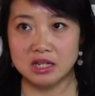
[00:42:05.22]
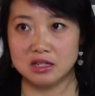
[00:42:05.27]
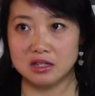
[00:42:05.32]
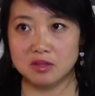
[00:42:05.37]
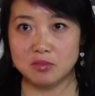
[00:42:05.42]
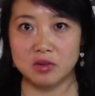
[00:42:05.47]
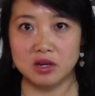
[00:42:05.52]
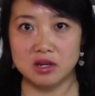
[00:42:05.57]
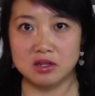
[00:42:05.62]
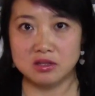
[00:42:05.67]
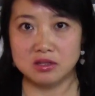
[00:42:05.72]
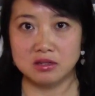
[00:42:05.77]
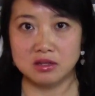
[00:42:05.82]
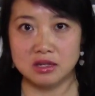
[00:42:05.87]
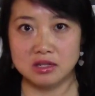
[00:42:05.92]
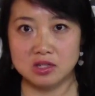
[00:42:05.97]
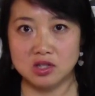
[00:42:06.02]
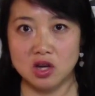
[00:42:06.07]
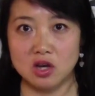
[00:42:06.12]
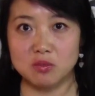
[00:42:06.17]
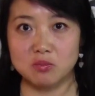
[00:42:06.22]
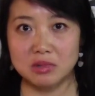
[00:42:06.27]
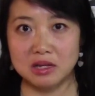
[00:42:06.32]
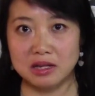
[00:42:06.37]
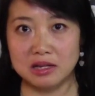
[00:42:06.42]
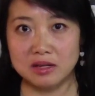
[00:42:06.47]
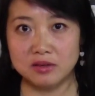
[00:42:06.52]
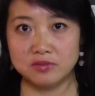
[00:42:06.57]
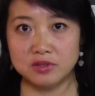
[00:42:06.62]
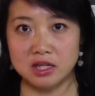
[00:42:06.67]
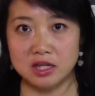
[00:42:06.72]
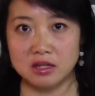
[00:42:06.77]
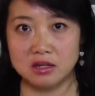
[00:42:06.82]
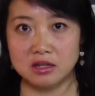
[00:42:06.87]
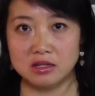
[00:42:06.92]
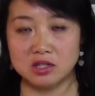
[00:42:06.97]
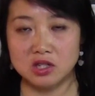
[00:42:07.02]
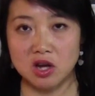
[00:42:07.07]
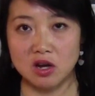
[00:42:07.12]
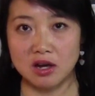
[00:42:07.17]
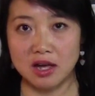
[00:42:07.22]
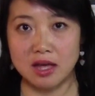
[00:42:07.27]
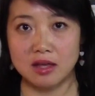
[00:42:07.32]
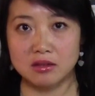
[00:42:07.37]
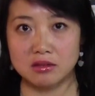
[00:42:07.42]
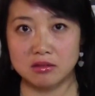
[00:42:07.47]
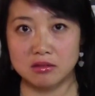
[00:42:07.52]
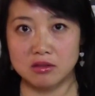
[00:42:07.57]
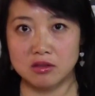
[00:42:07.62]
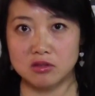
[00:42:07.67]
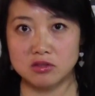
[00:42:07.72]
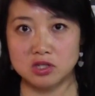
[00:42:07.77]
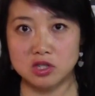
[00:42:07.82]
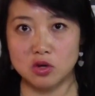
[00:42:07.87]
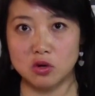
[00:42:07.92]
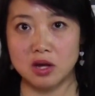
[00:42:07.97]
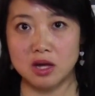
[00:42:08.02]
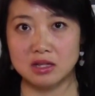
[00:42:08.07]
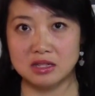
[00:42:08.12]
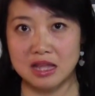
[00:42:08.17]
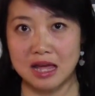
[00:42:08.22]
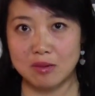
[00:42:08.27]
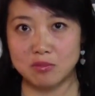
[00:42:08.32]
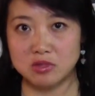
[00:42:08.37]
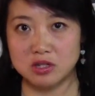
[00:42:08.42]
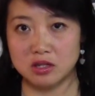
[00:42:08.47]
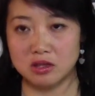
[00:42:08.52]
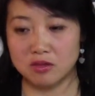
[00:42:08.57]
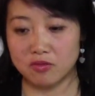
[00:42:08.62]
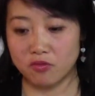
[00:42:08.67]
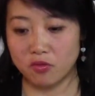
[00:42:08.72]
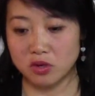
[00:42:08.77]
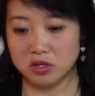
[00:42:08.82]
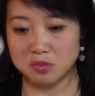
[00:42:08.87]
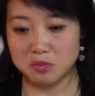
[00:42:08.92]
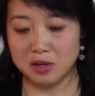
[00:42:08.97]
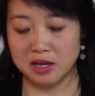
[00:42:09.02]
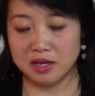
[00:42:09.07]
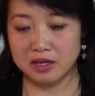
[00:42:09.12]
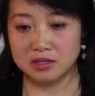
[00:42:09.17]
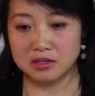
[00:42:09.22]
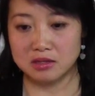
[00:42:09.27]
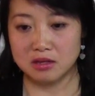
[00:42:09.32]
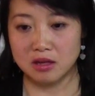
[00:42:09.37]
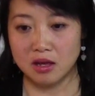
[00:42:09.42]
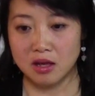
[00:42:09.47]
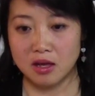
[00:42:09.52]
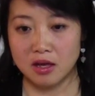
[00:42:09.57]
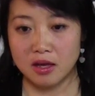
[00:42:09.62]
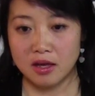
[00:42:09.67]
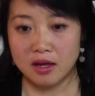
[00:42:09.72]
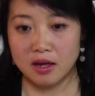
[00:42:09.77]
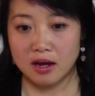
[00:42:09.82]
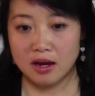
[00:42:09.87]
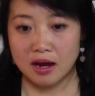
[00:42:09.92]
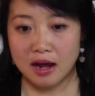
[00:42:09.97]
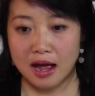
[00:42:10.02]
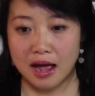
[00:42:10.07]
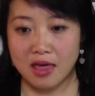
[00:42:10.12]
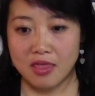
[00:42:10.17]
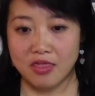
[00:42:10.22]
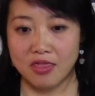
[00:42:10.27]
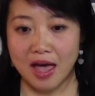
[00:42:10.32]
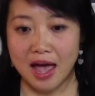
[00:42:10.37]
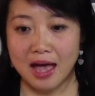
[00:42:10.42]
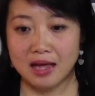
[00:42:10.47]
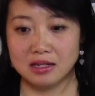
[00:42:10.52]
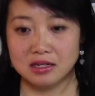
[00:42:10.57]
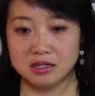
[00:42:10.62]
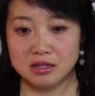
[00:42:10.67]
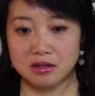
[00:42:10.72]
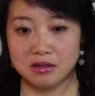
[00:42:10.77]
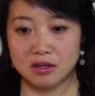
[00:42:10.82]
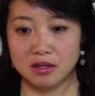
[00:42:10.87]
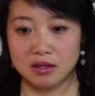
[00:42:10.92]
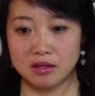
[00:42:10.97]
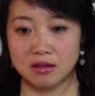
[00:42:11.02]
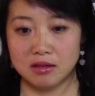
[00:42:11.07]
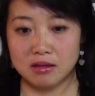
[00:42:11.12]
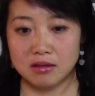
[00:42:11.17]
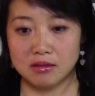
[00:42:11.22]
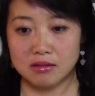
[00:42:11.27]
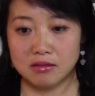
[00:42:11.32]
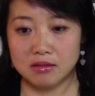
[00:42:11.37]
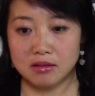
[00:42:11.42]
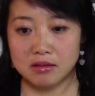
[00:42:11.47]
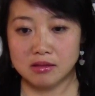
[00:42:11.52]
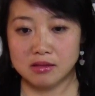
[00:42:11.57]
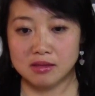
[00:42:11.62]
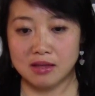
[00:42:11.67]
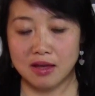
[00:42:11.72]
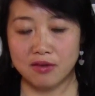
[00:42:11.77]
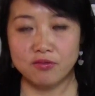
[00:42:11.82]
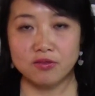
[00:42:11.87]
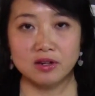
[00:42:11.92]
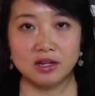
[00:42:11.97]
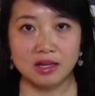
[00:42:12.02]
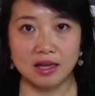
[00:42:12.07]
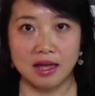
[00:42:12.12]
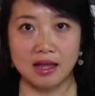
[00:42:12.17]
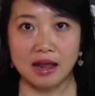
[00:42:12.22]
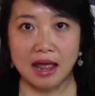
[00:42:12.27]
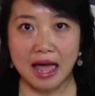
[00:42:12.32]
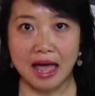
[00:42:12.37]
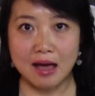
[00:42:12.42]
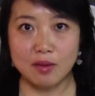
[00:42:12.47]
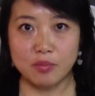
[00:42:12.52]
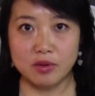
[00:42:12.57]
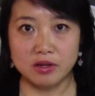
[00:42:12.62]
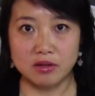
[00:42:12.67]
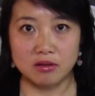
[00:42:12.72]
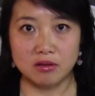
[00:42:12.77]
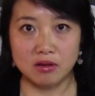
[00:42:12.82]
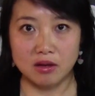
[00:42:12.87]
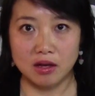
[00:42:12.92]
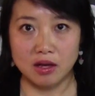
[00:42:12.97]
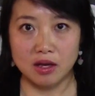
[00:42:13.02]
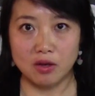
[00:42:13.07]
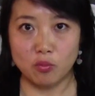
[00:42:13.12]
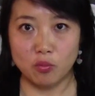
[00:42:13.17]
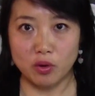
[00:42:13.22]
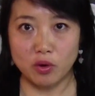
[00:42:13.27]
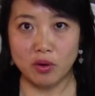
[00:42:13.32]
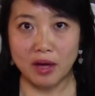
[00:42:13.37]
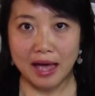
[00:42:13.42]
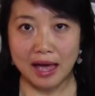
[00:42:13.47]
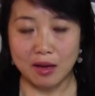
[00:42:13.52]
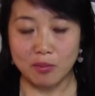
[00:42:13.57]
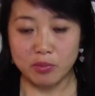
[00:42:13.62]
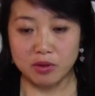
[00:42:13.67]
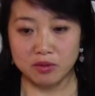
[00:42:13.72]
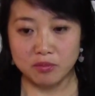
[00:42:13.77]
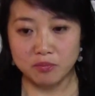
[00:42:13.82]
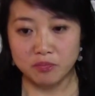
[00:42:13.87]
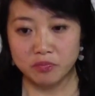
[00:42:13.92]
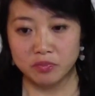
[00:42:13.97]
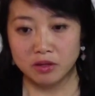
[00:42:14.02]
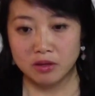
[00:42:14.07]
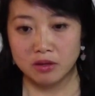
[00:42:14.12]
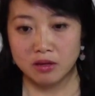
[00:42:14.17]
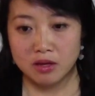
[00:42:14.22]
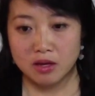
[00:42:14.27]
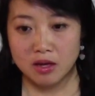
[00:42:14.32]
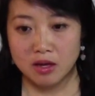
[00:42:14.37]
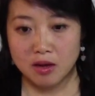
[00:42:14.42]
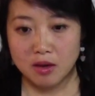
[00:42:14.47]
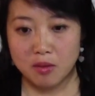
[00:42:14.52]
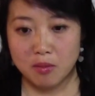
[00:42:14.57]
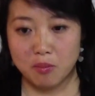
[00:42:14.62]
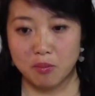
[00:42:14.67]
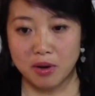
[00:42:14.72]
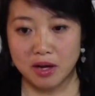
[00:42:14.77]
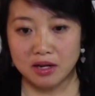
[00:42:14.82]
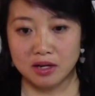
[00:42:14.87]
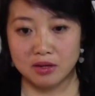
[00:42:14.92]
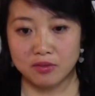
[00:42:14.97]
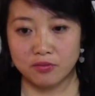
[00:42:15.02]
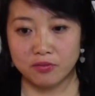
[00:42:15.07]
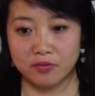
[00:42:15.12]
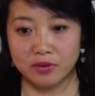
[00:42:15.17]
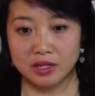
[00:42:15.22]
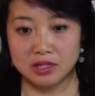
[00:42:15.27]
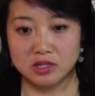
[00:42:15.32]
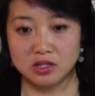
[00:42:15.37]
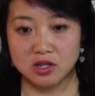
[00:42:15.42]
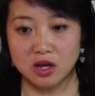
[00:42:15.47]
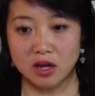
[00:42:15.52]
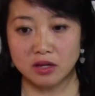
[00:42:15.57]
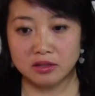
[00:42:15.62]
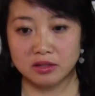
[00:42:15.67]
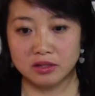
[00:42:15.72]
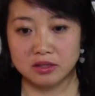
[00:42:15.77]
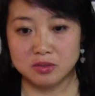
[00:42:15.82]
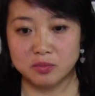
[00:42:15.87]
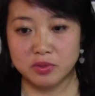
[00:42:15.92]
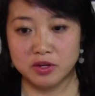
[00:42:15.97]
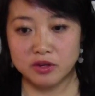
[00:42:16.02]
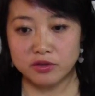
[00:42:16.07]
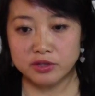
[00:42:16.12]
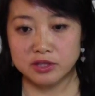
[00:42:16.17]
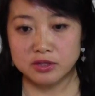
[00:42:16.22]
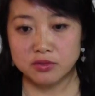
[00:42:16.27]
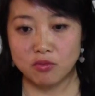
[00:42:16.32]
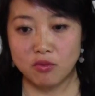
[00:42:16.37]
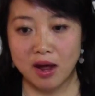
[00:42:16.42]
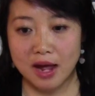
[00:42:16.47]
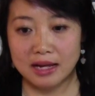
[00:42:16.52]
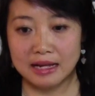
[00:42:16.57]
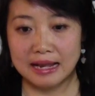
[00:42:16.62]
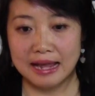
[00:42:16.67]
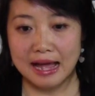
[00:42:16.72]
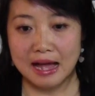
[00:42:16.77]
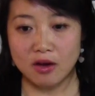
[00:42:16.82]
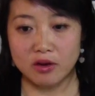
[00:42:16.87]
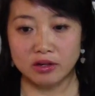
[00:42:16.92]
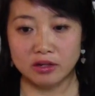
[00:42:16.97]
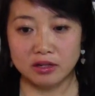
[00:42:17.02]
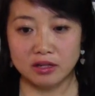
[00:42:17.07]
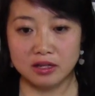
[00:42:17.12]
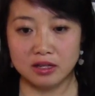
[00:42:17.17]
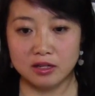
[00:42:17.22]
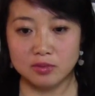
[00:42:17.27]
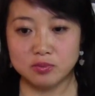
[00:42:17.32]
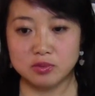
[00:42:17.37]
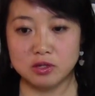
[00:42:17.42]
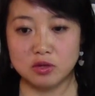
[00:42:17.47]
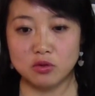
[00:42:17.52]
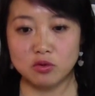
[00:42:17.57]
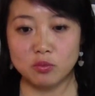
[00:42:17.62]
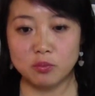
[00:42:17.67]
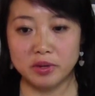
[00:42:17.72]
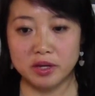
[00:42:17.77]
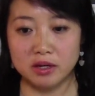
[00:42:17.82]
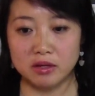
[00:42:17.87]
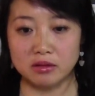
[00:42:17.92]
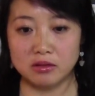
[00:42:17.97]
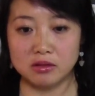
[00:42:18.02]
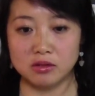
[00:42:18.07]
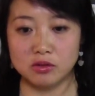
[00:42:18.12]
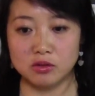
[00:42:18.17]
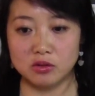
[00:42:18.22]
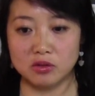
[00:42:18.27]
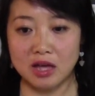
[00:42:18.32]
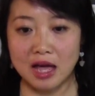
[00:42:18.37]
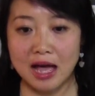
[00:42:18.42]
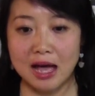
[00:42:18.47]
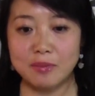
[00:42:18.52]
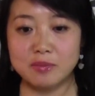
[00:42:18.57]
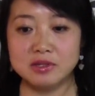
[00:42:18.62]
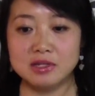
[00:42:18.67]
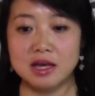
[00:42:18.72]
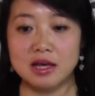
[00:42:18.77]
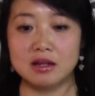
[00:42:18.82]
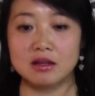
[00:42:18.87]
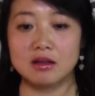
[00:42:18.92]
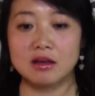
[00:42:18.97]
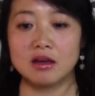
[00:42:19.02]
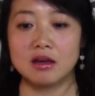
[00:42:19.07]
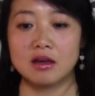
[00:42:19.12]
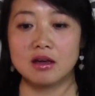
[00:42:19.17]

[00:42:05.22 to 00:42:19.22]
needed, because it's not believed in. There's no condemnation in the first place, and that definitely can happen and will happen. But if it is not the experience right now and it keeps looping, the upset